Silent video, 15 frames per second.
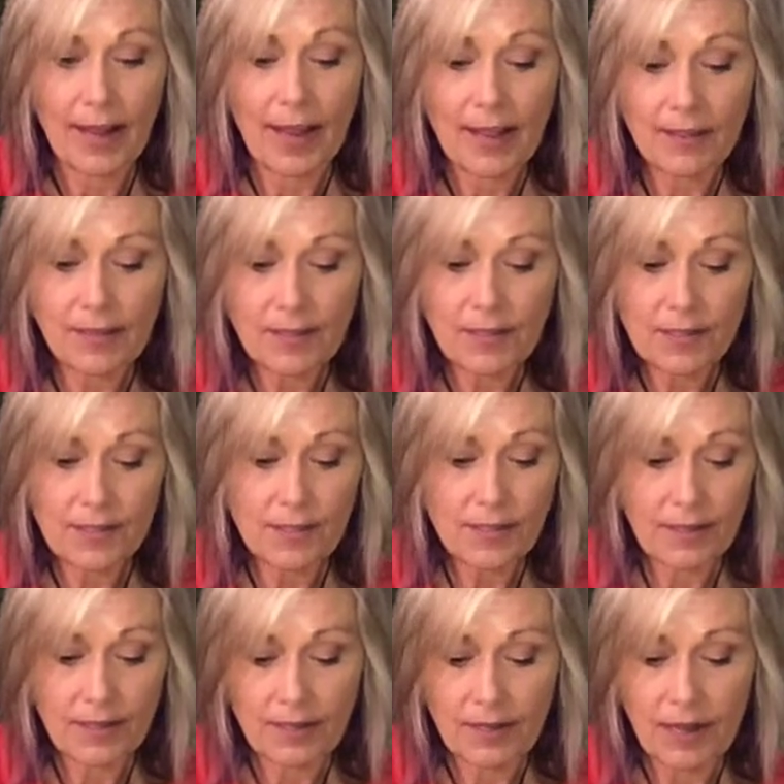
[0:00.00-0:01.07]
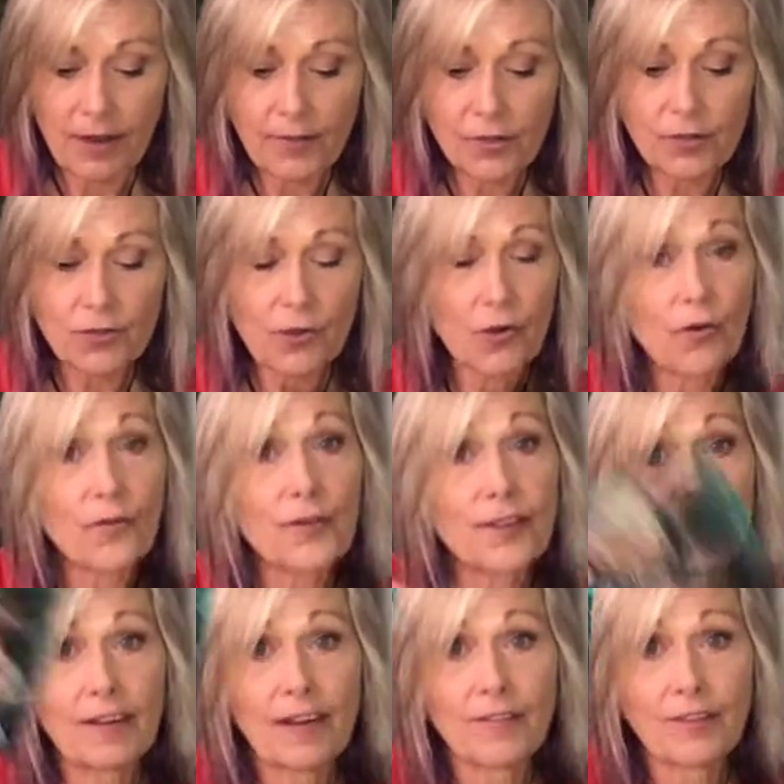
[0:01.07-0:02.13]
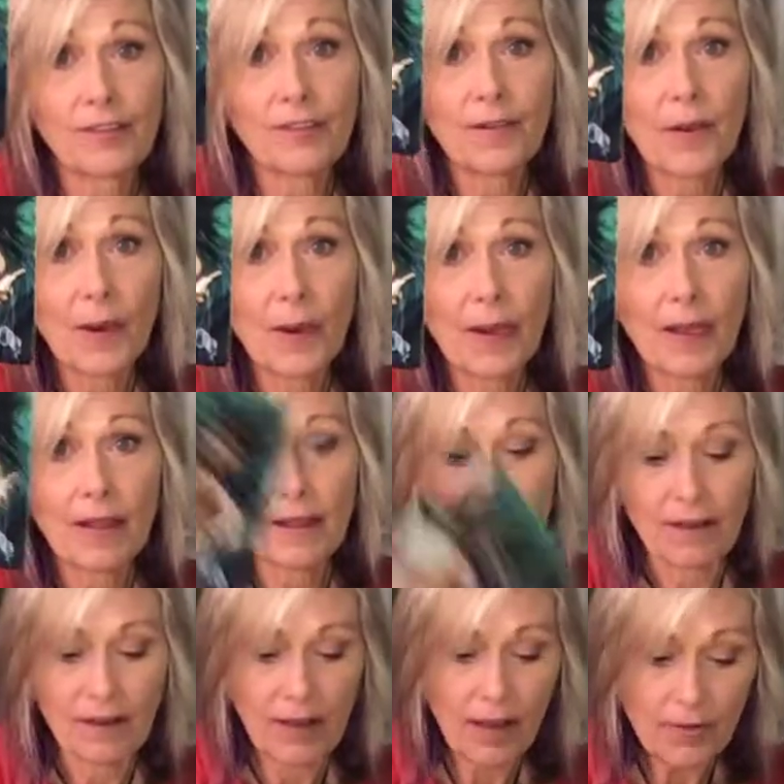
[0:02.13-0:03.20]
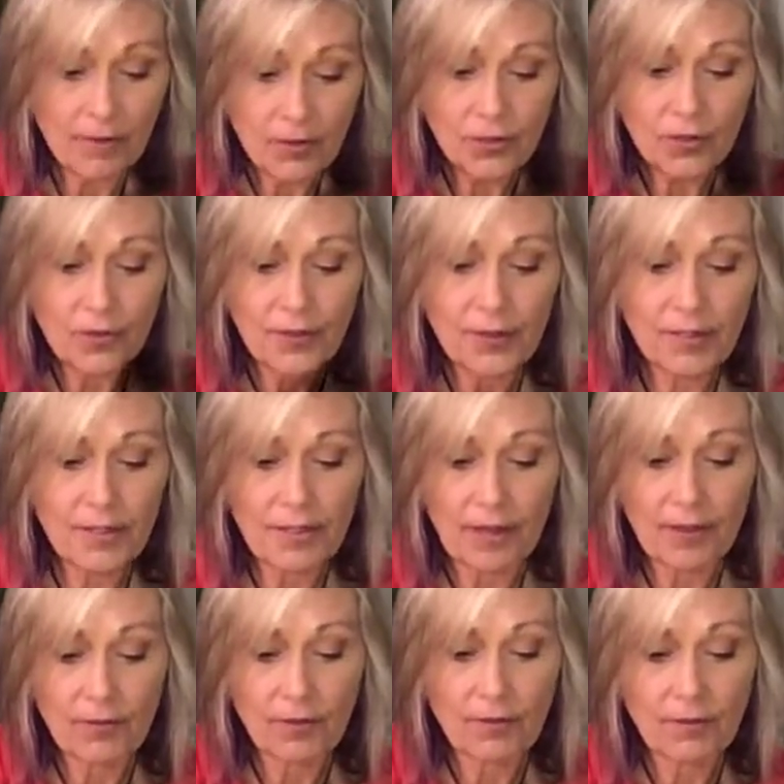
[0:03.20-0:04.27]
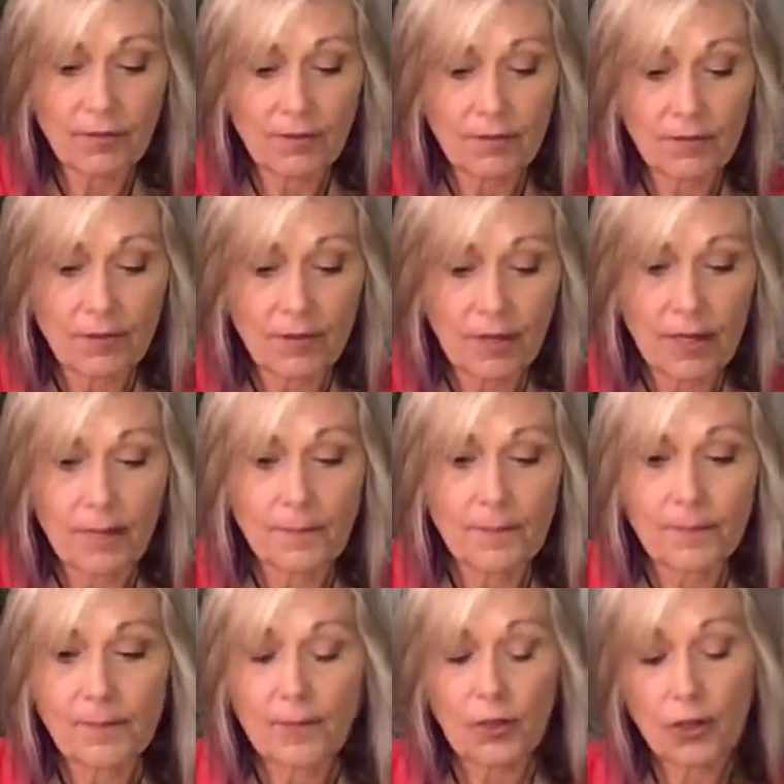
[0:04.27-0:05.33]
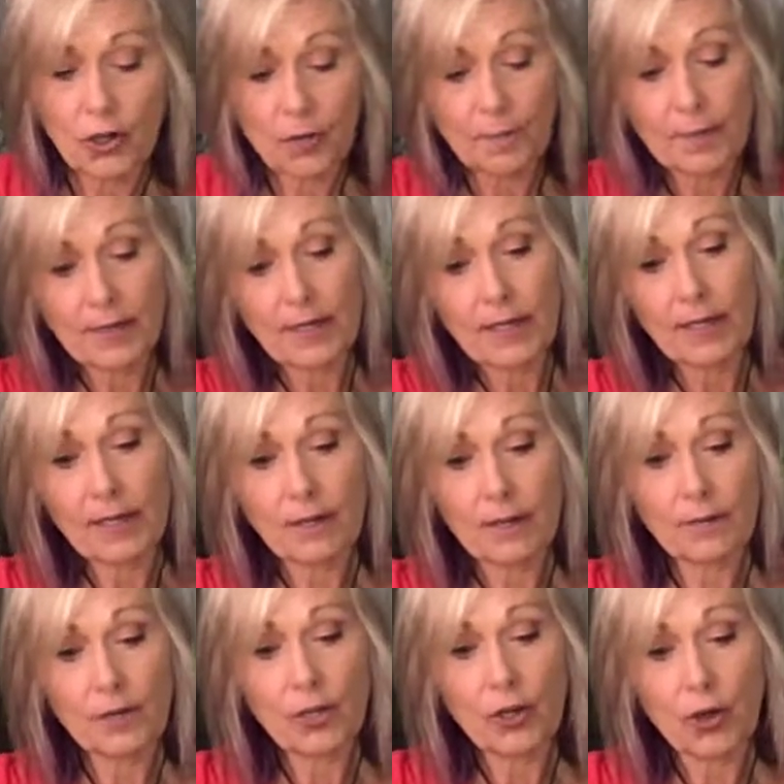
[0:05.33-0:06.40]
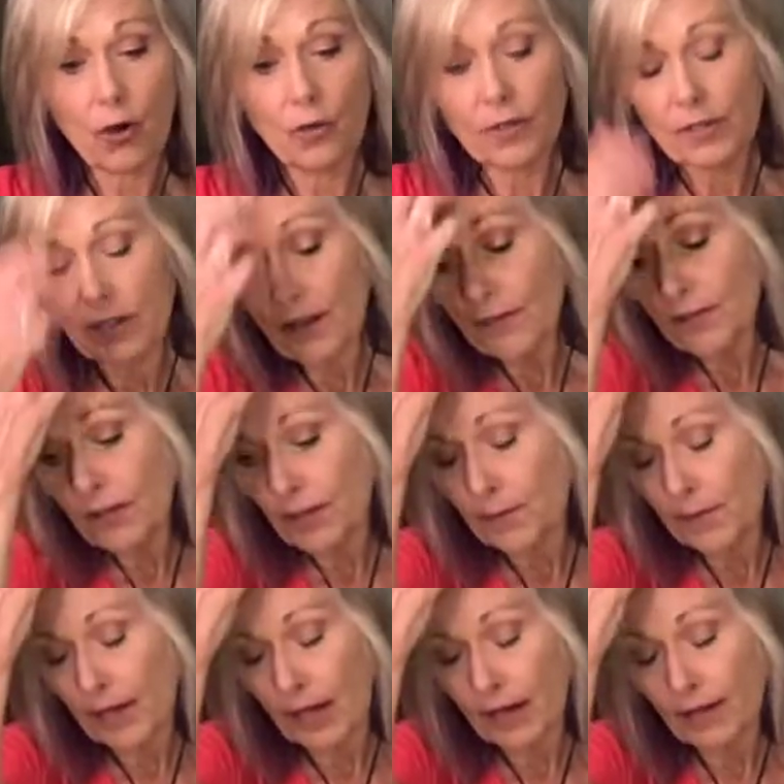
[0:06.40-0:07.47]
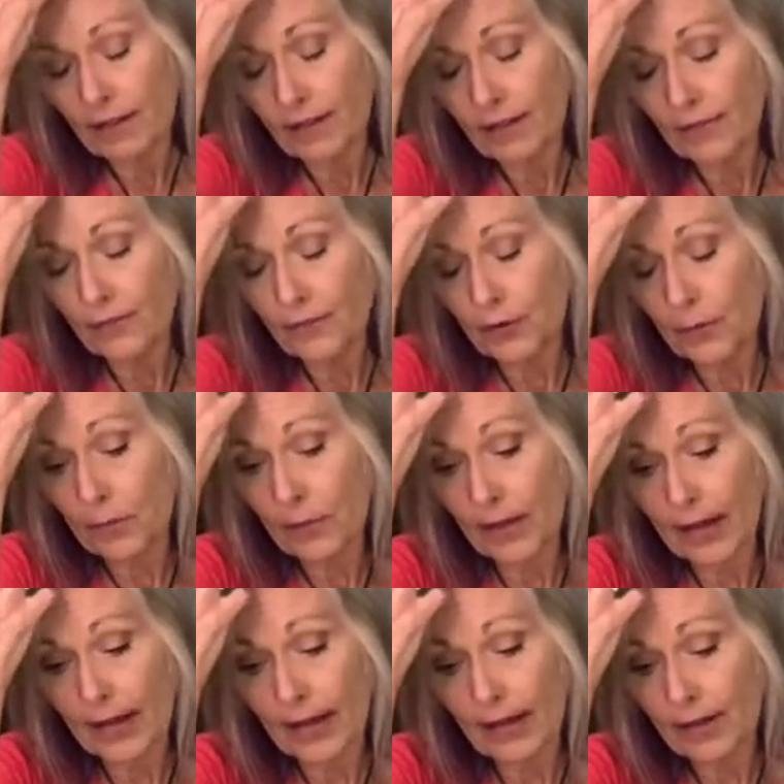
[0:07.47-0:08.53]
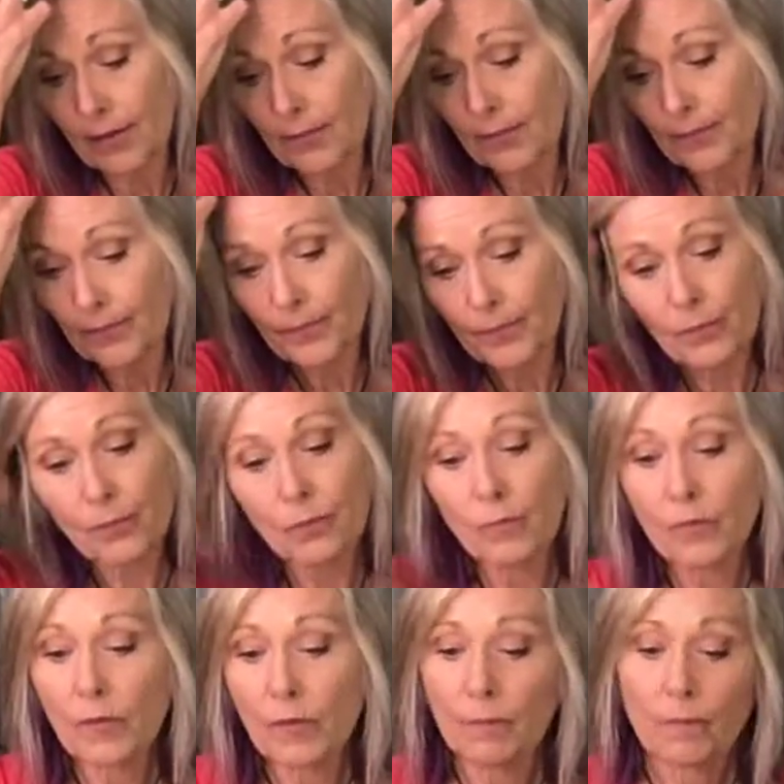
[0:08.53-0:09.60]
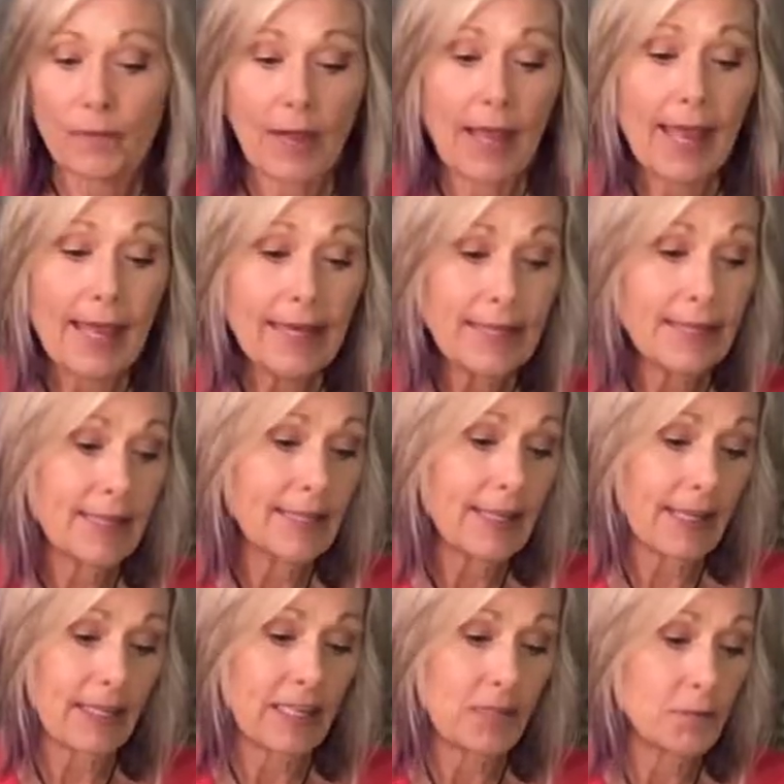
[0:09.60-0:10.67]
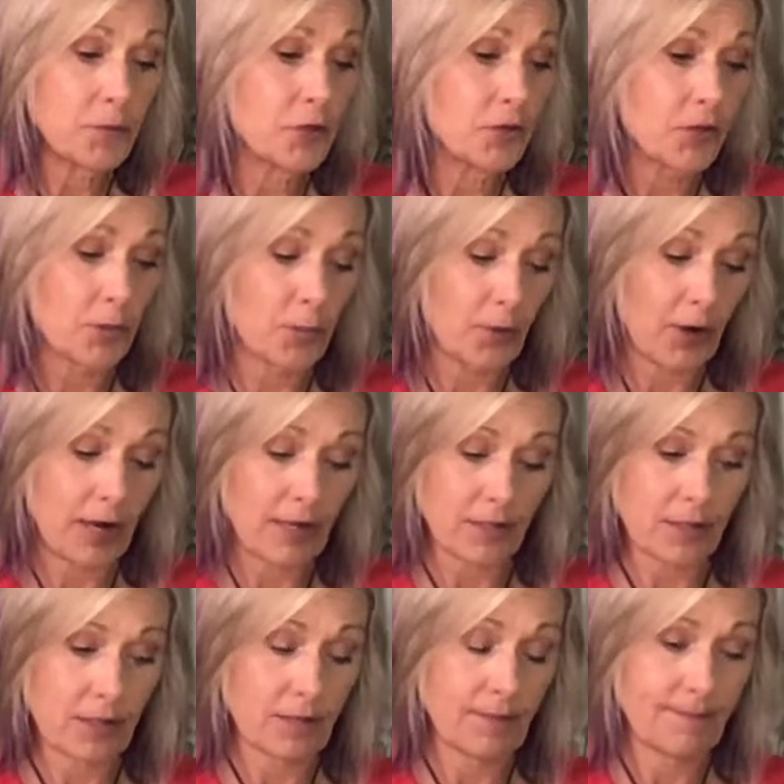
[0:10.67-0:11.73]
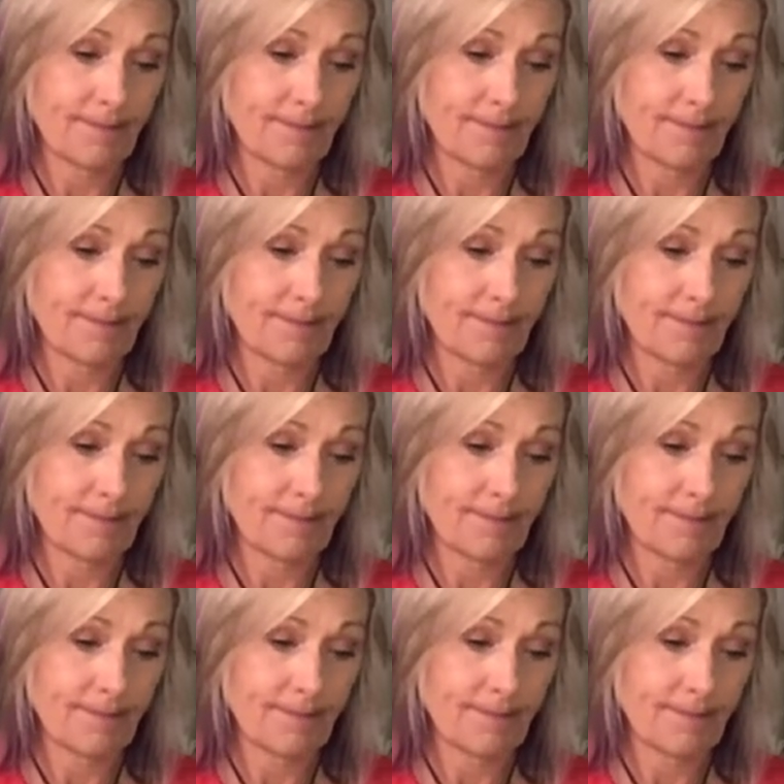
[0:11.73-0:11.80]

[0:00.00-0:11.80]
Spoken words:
And this covers over the devil. Covers over the devil. Could be, you know, the devil can be anything from like anything that keeps you suppressed.